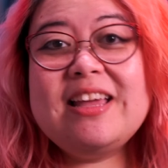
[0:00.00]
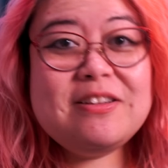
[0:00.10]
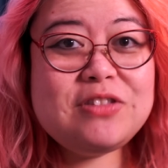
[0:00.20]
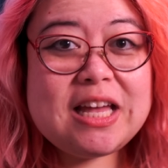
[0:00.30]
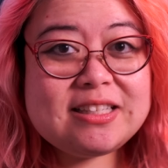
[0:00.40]

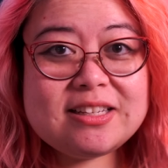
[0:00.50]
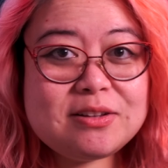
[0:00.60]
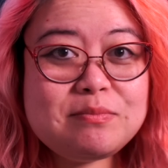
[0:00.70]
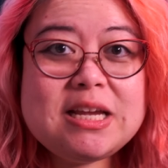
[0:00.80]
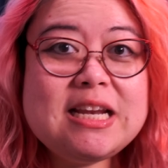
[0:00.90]
If that
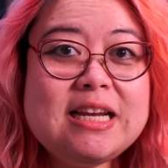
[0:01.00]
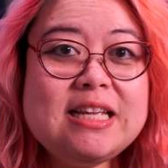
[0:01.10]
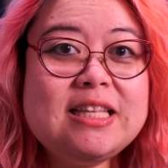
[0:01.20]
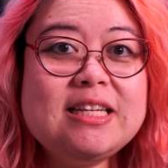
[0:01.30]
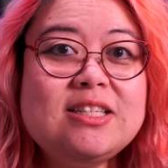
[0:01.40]
doesn't mean
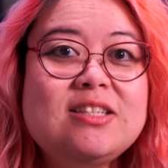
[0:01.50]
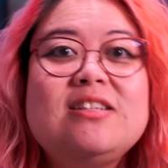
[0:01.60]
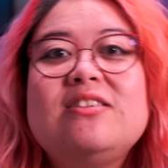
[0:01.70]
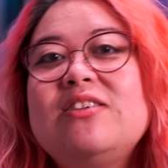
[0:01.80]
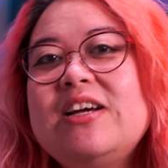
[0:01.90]
anything to
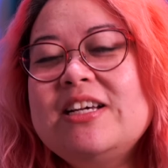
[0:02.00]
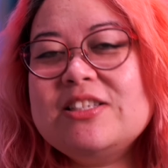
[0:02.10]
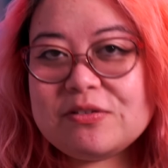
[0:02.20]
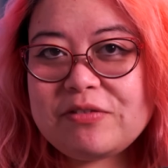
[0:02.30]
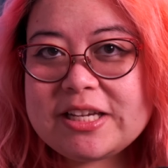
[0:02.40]
you,
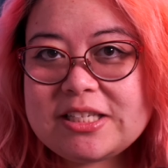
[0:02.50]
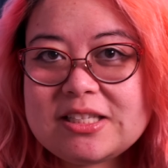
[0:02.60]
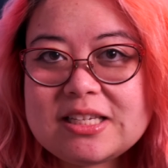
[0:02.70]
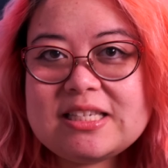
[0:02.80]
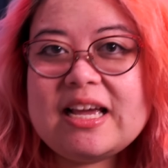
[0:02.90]
suffice
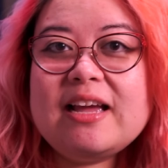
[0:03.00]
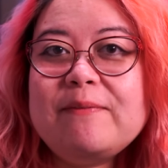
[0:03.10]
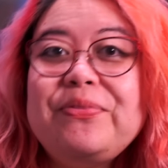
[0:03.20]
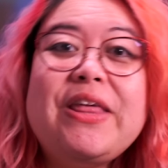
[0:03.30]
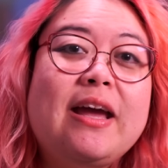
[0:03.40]
it to
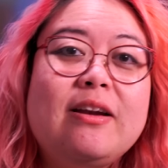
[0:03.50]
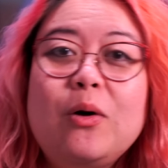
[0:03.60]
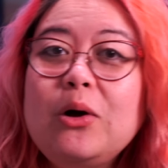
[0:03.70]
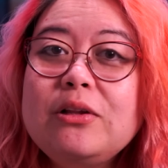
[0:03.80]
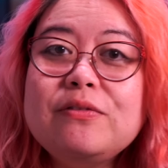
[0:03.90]
say that
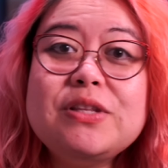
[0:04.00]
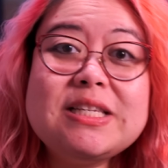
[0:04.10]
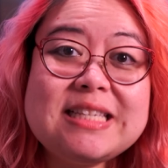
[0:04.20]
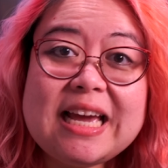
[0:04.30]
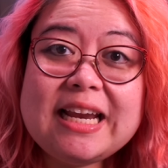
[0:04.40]
all of the
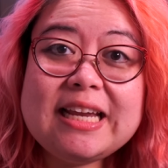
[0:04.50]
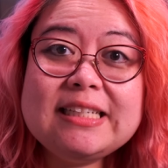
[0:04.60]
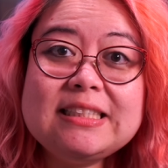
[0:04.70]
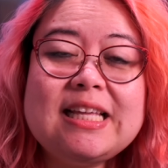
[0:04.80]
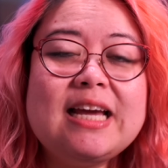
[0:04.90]

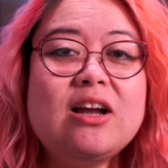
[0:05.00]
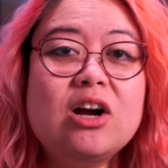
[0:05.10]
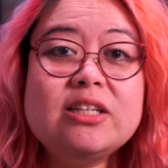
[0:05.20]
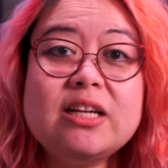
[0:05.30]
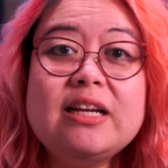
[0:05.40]
settings that
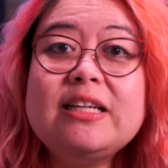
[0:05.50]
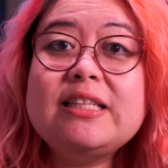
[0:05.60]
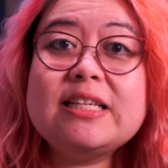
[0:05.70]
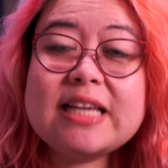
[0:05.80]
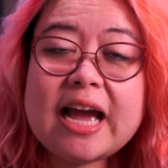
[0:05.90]
are done in
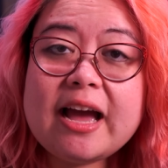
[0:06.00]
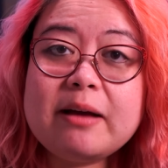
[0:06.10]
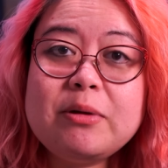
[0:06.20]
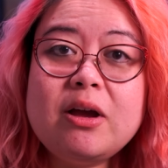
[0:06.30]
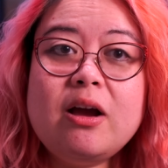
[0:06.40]
this
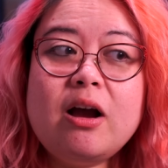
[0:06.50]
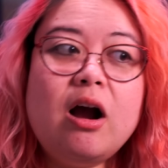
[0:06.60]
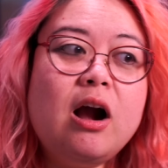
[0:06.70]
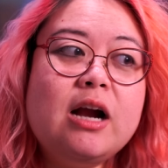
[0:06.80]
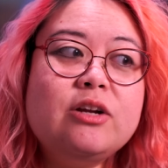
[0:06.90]
app
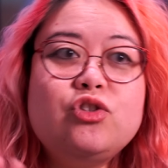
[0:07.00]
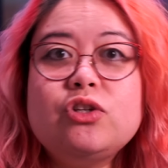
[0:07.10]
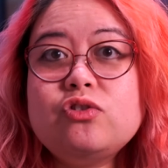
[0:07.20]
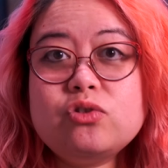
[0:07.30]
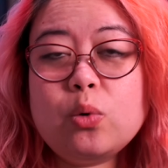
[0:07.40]
are
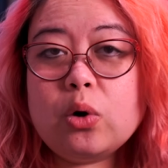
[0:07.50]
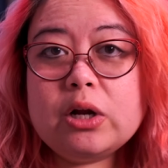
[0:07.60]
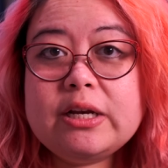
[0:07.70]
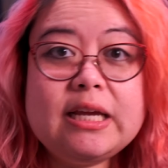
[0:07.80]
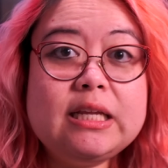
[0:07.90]
just
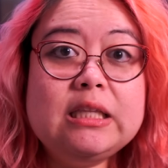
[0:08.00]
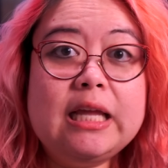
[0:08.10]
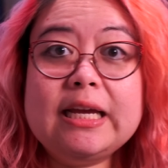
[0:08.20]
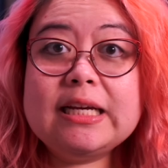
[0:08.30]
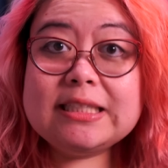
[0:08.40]
stored in
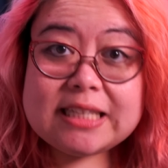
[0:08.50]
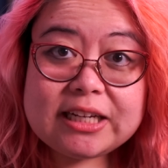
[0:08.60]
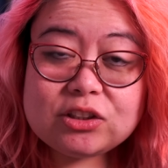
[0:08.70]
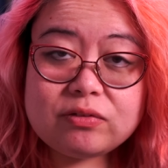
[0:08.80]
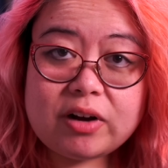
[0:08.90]
like a
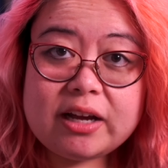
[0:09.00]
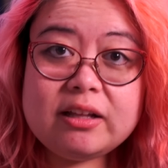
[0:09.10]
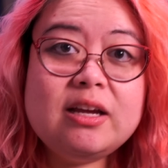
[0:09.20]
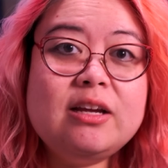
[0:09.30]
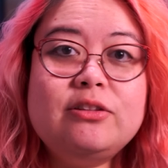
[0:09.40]
text
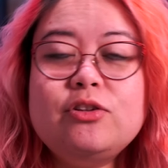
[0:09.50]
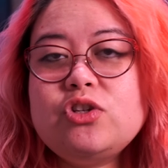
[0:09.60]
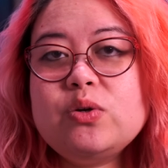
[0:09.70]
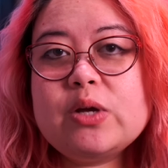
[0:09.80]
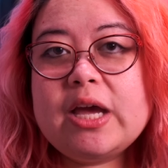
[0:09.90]
file that
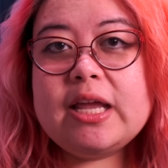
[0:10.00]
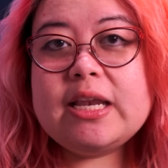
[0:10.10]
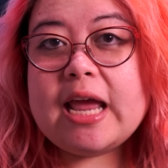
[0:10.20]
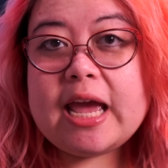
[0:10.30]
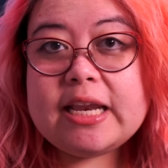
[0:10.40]
you
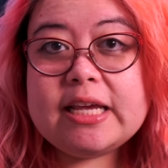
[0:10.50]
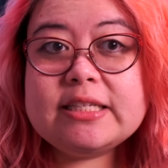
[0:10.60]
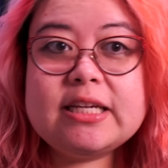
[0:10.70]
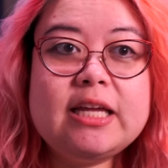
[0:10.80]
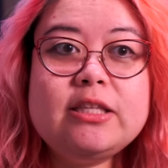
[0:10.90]
can
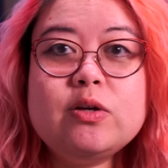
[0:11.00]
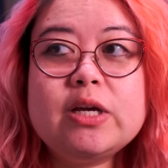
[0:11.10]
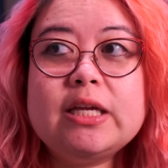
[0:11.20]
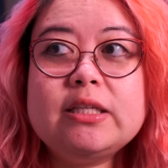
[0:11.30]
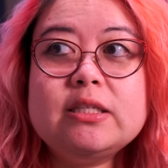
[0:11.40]
edit, and you
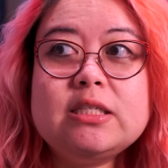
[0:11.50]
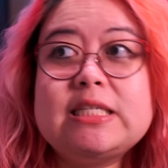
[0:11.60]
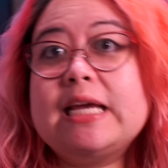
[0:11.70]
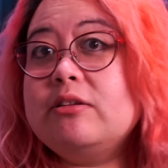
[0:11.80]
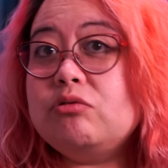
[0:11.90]
can
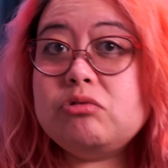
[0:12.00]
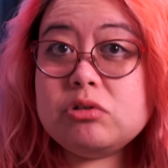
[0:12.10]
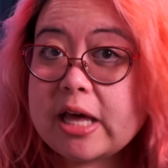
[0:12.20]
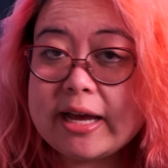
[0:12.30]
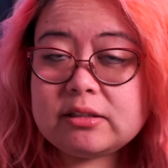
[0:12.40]
send
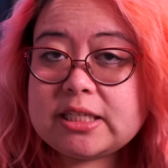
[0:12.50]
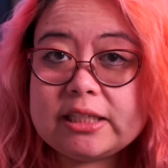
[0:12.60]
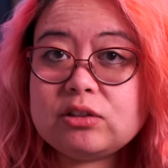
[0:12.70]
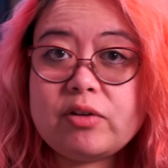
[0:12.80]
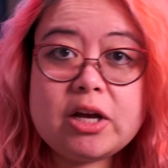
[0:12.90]
that
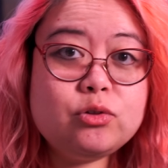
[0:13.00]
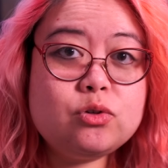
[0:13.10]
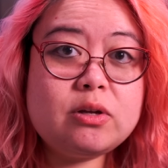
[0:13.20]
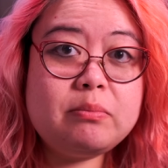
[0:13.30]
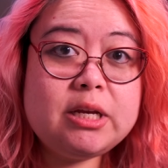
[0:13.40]
text file to
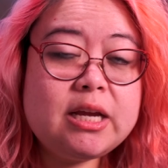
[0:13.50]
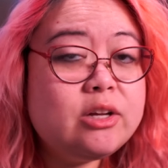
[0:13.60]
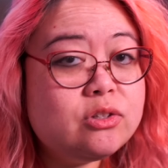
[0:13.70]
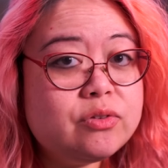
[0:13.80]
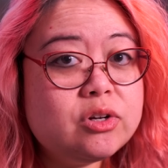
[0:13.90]
somebody
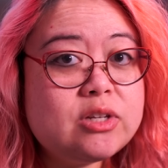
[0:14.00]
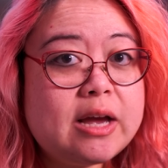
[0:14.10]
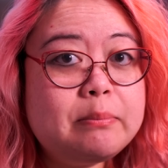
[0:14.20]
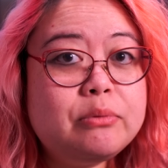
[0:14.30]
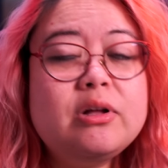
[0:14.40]
else, for
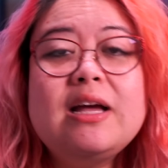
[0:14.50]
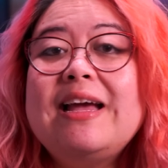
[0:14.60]
example,